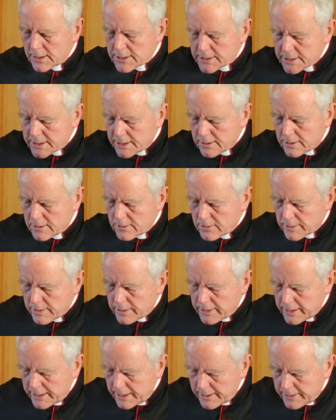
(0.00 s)
So
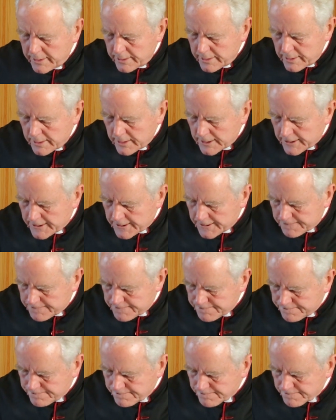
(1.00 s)
then
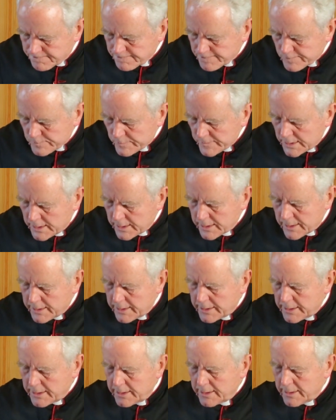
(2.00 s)

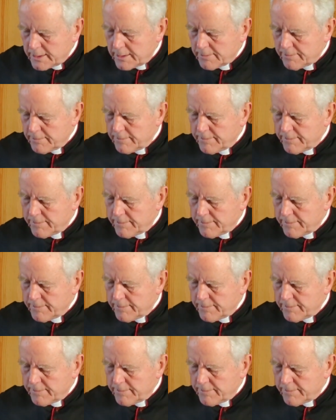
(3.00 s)
the